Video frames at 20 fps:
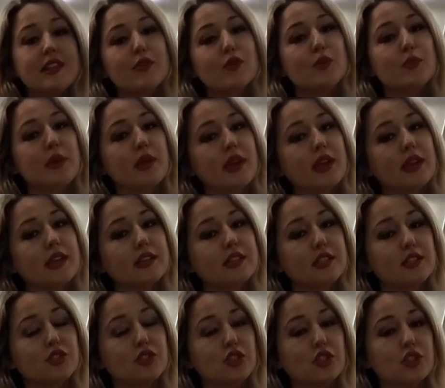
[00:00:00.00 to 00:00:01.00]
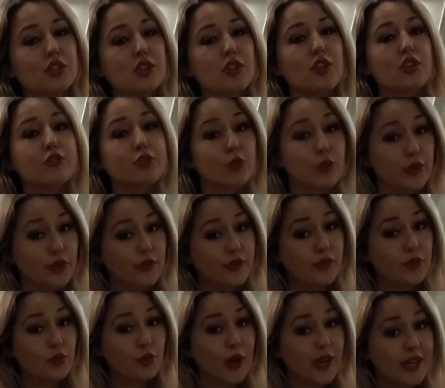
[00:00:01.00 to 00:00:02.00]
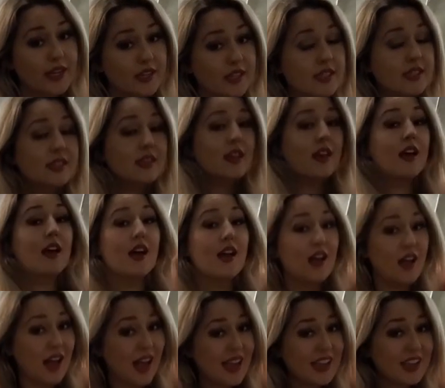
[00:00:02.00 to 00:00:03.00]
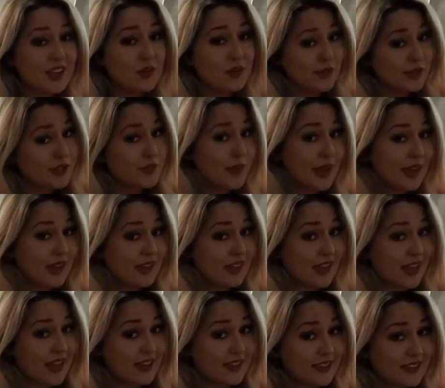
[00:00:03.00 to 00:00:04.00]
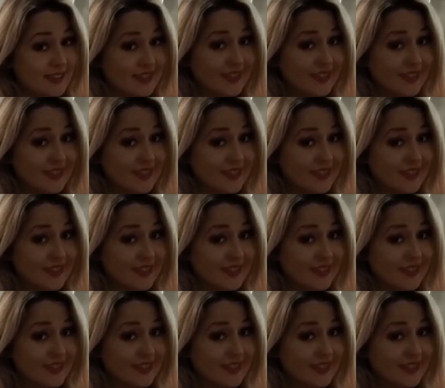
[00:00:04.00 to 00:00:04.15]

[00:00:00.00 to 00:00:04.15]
they were paying attention to the thrill of the race. I can respect that.